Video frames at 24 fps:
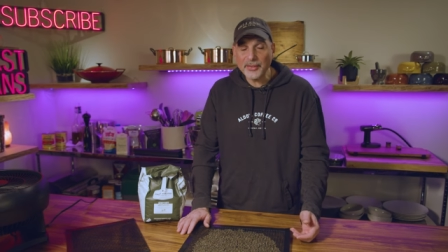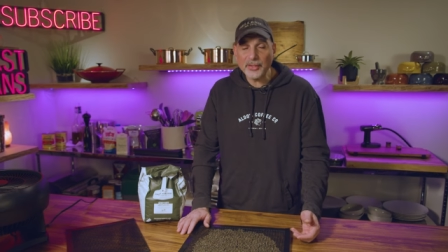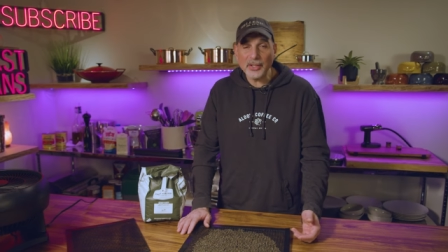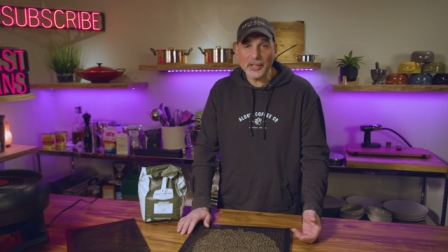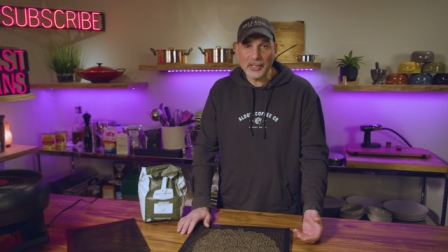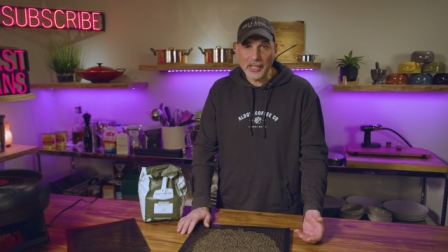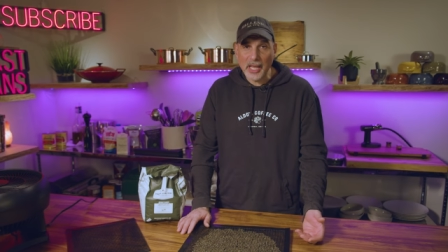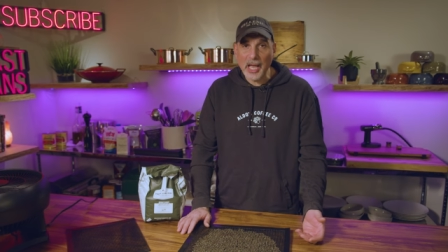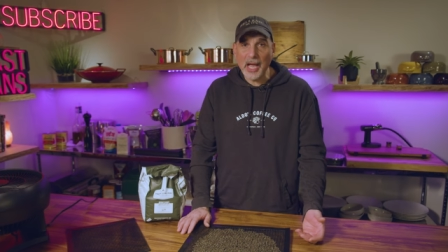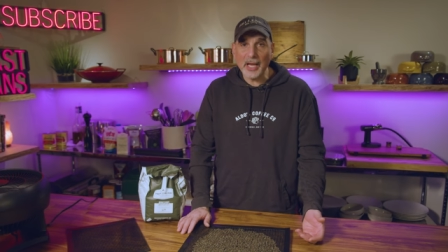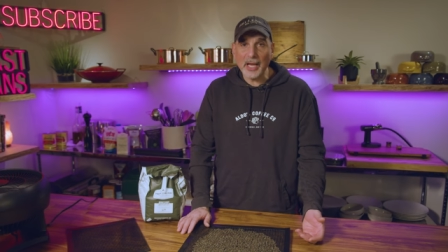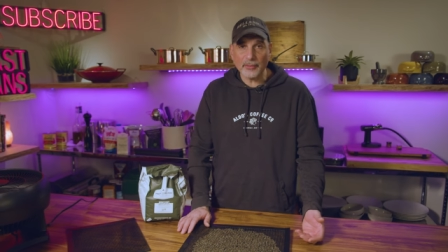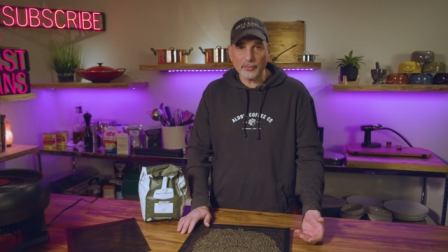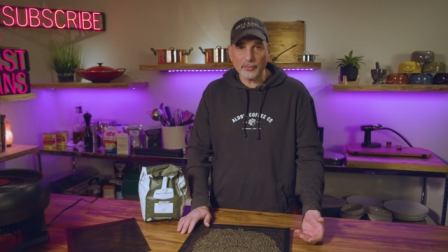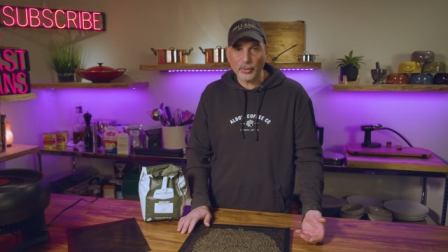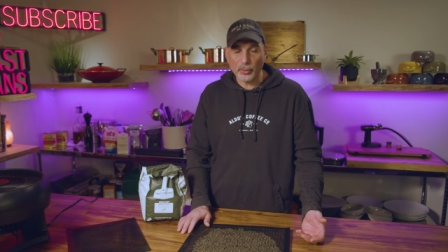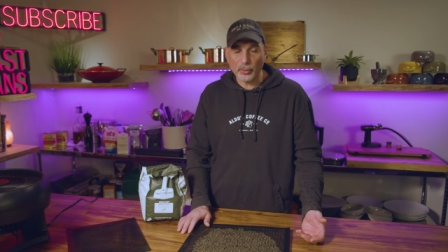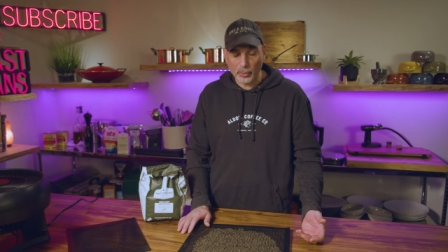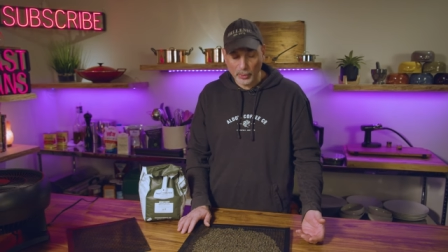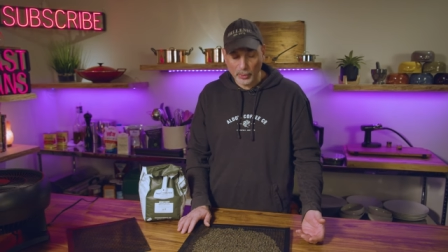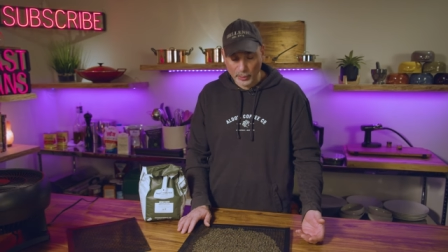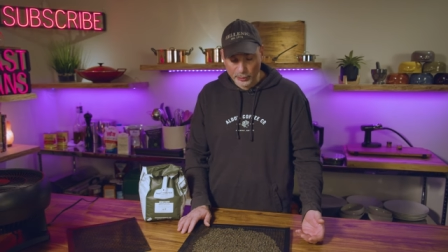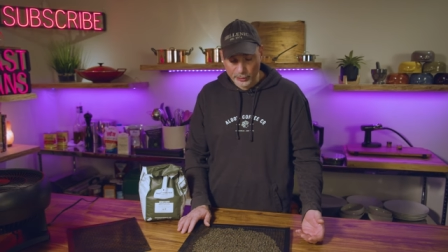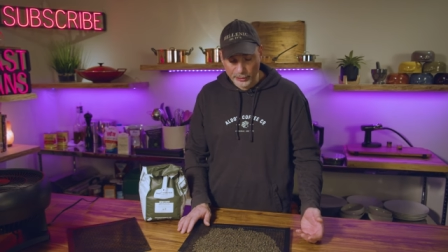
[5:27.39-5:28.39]
That's a
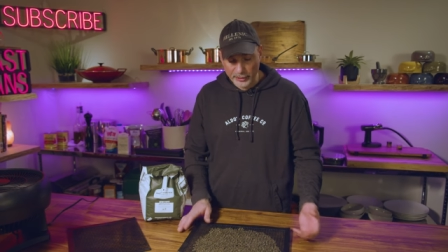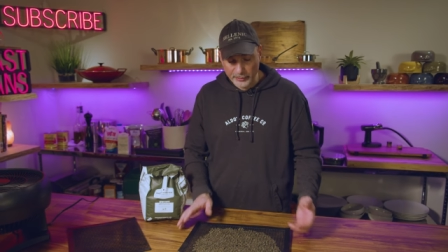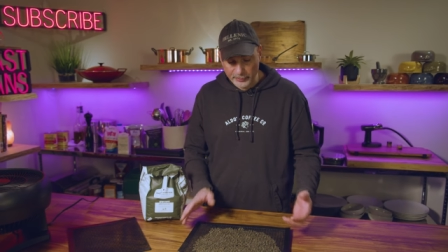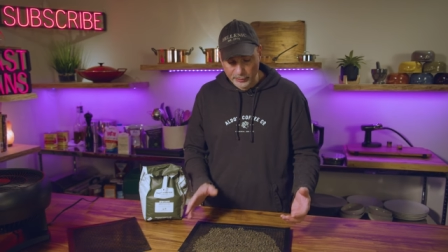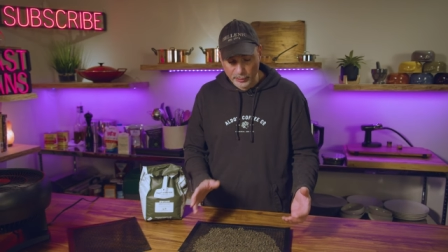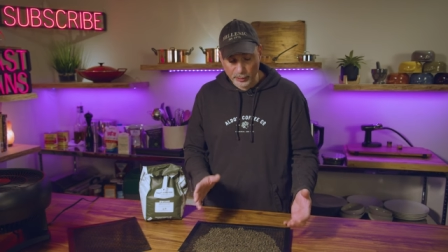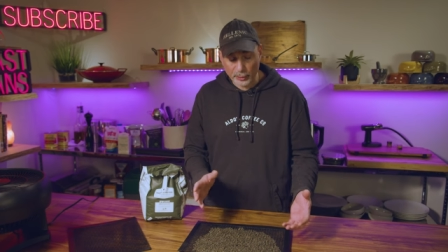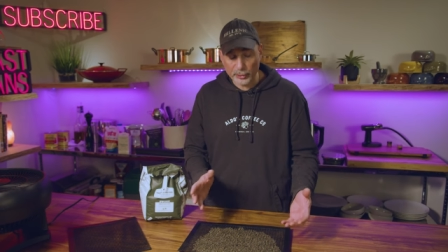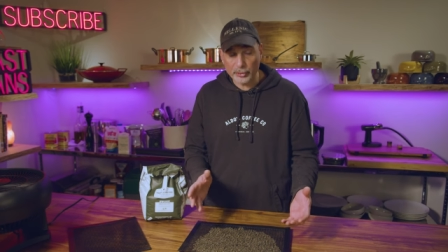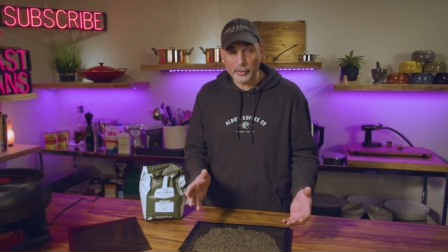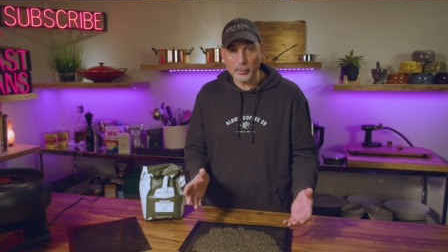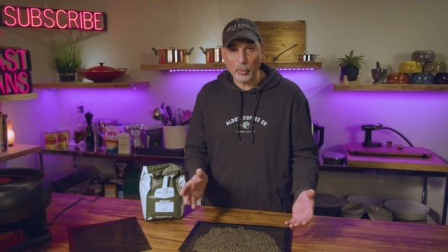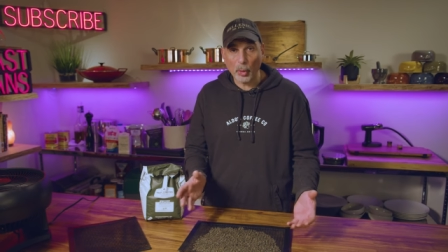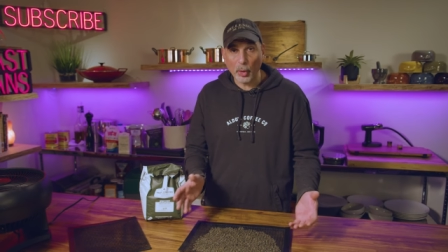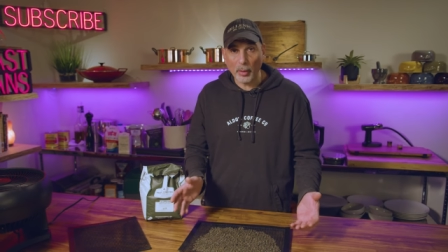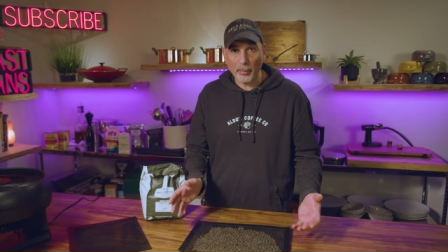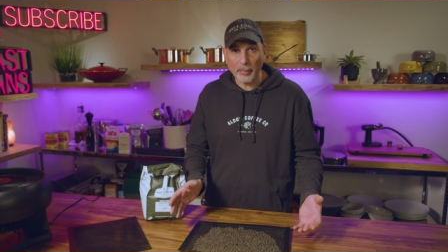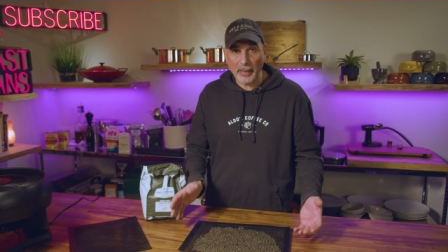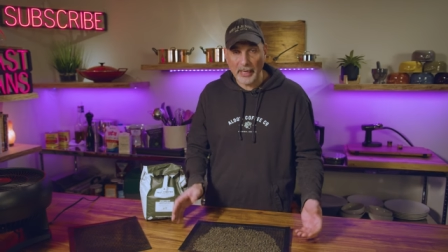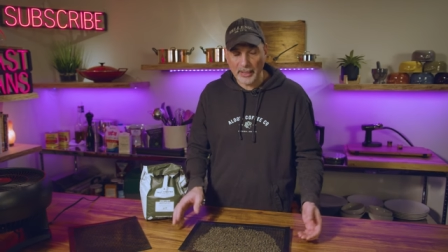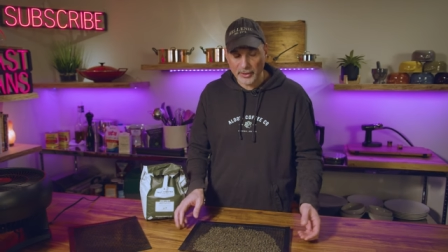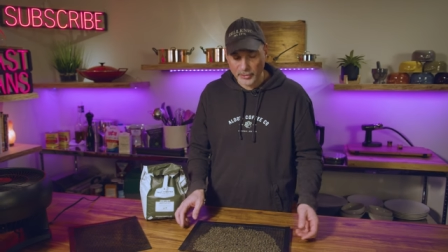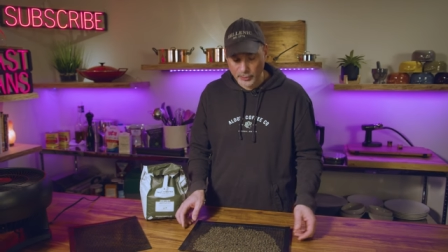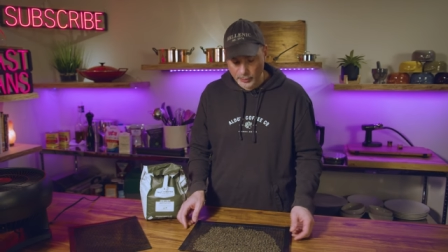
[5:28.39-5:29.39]
lot for a
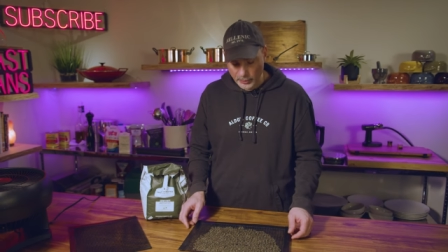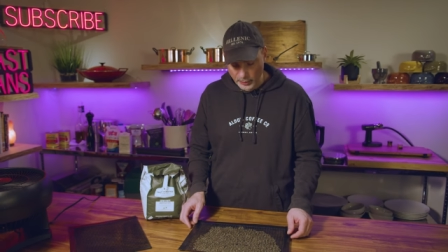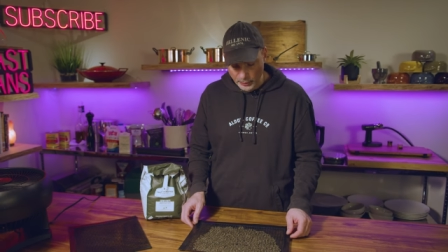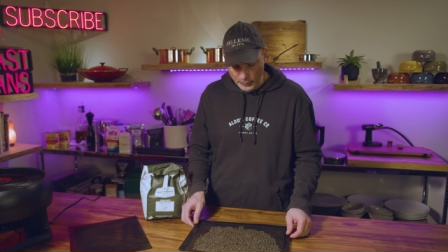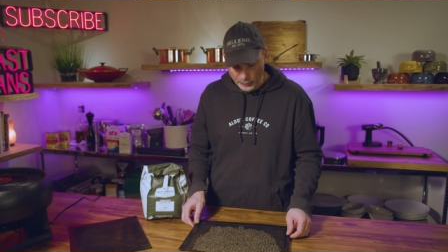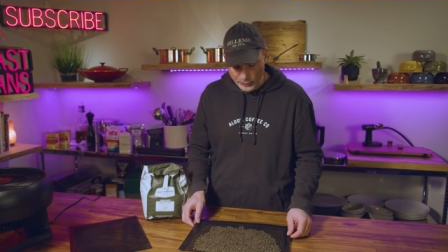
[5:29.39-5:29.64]
small batch